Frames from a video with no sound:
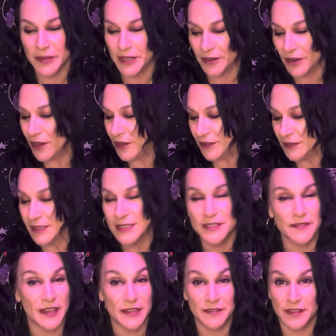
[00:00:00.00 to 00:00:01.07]
We are all
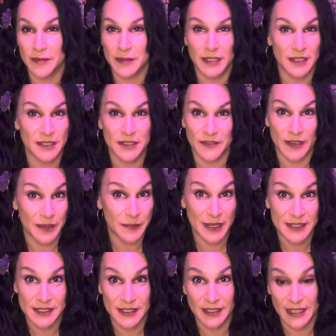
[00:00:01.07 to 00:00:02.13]
divine feminine and divine
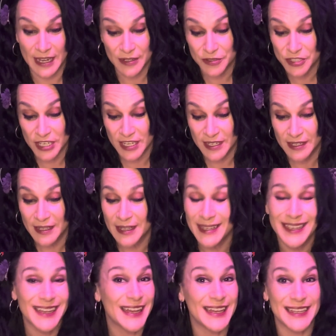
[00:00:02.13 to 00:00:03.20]
masculine energy.
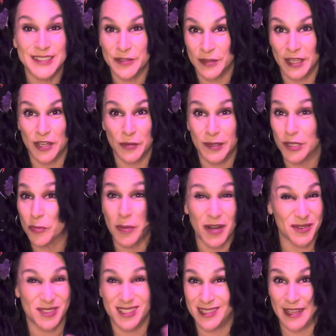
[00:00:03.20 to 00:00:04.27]
I don't care what your
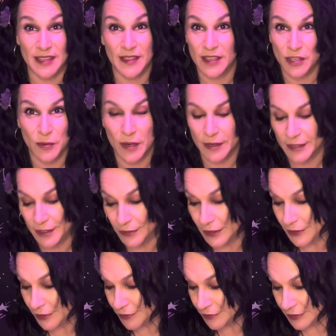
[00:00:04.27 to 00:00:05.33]
parts say that you are here on
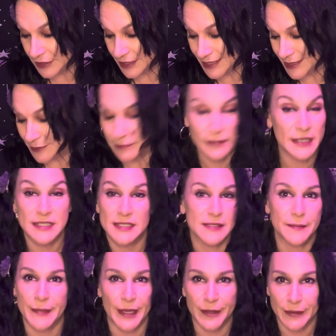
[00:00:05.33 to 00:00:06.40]
Earth. It
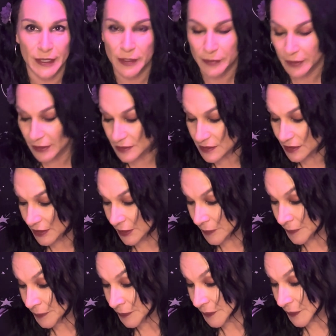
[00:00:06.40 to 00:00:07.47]
doesn't matter anywhere else.
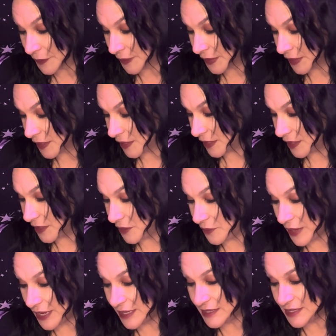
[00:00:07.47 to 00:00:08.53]

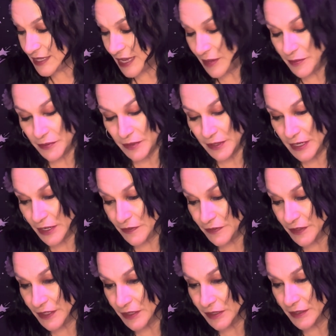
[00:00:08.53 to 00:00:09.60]
Why is the Emperor here
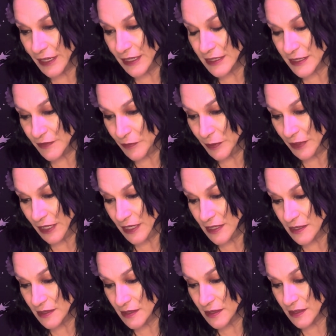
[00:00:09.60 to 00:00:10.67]
for the collective,
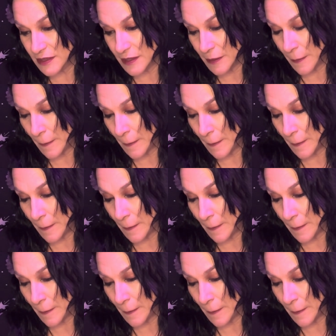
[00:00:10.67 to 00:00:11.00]
please?